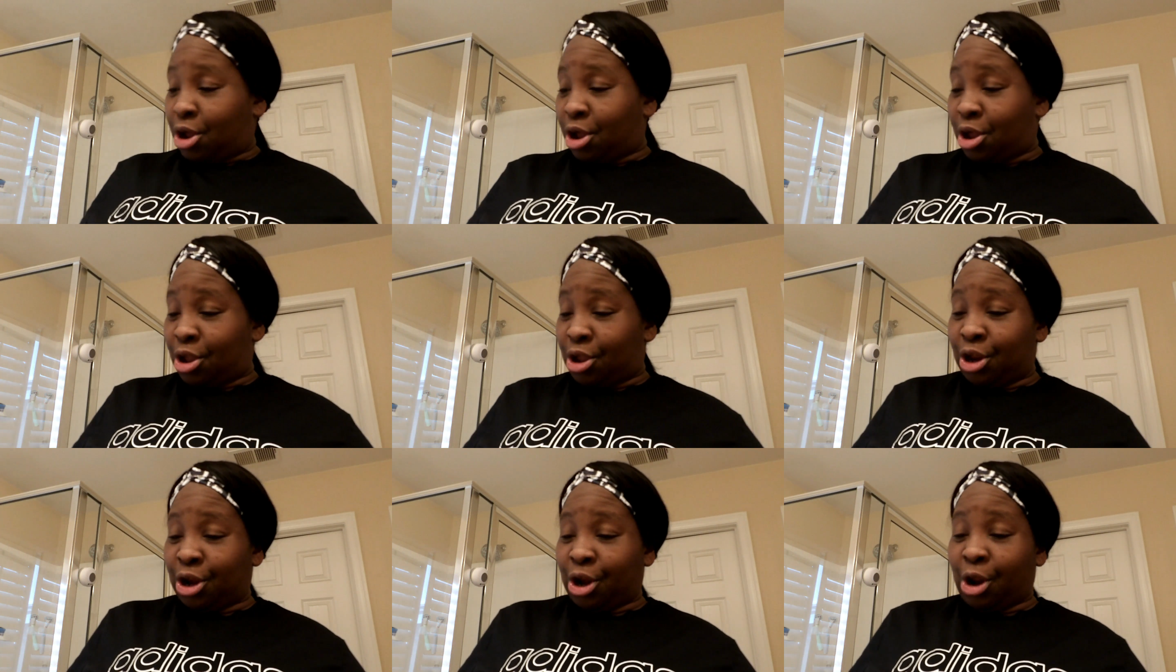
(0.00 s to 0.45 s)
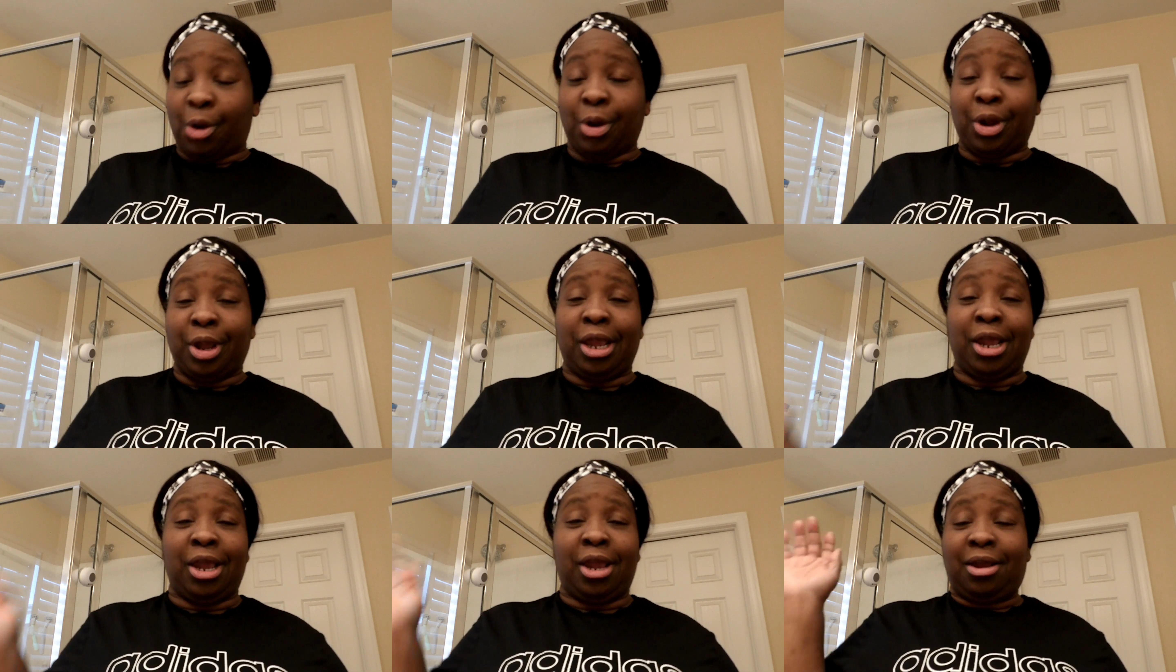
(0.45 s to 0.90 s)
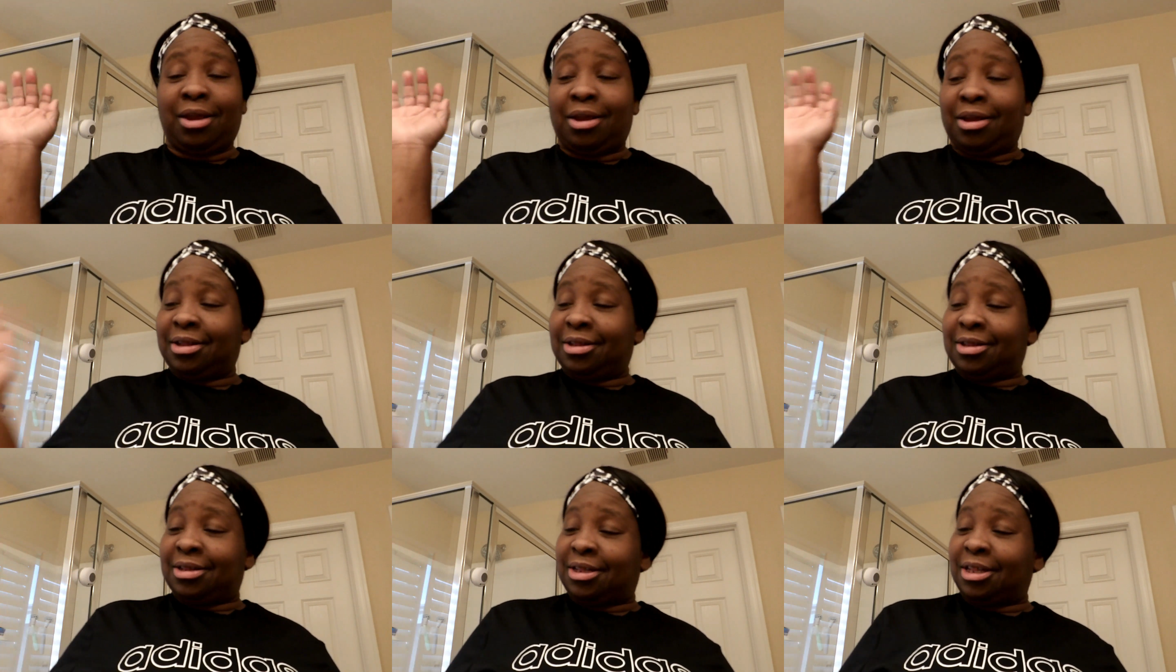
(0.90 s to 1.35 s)
you know, eat,
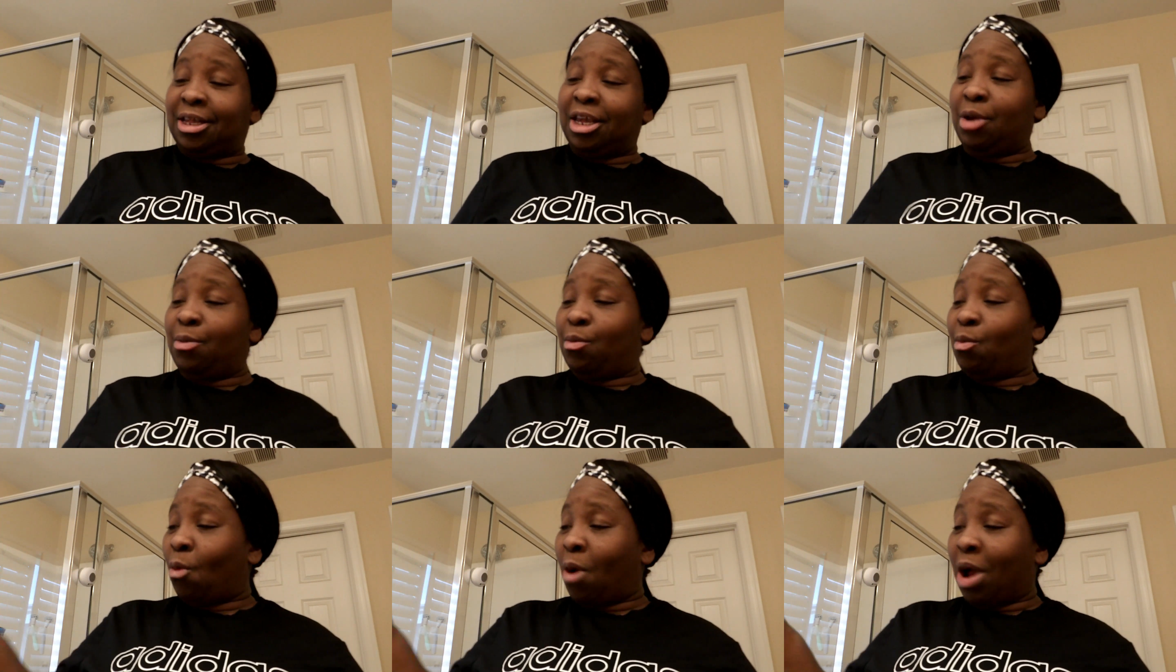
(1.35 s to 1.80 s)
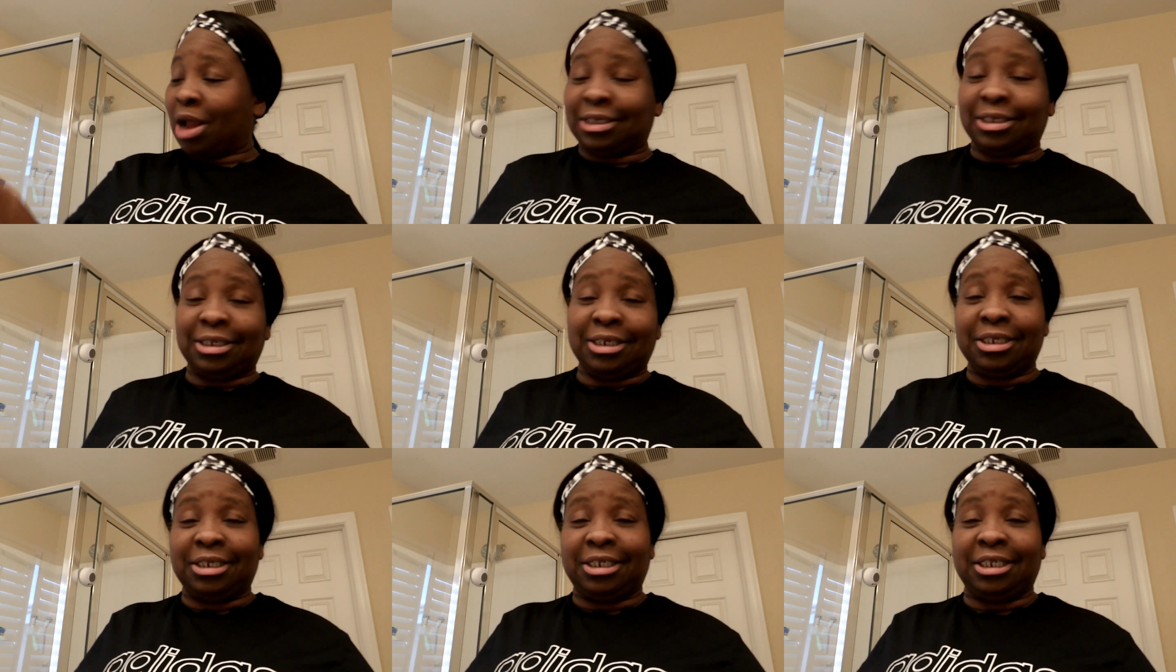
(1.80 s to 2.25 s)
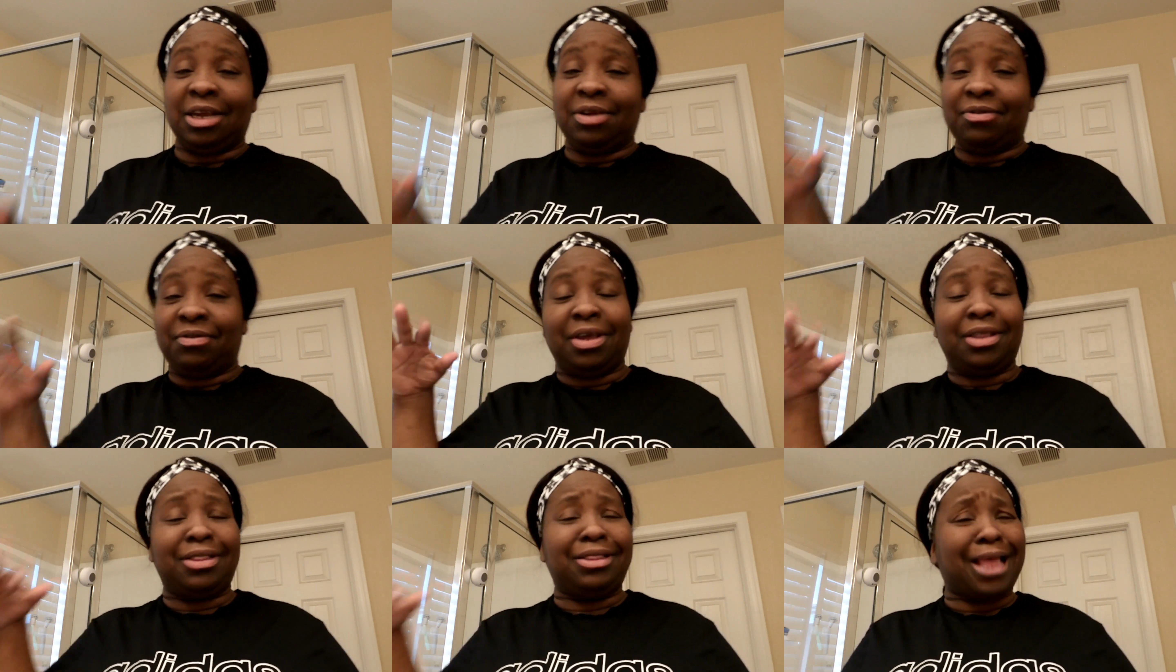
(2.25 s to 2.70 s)
sleep, watch a little T
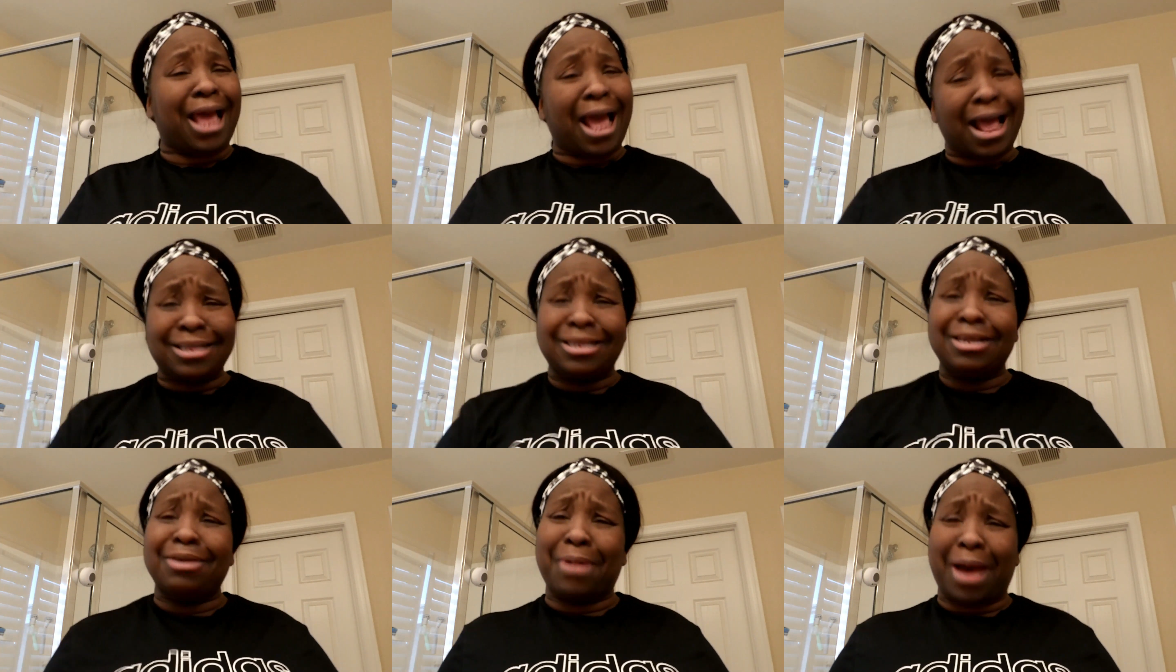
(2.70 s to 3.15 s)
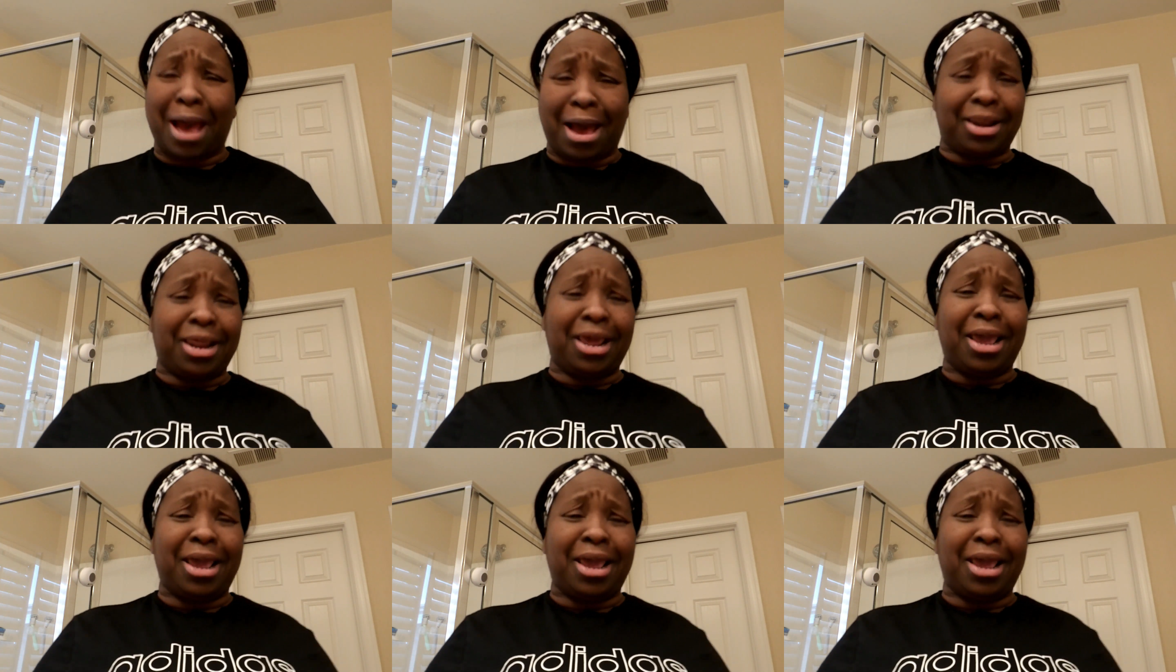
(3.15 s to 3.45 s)
V. That's about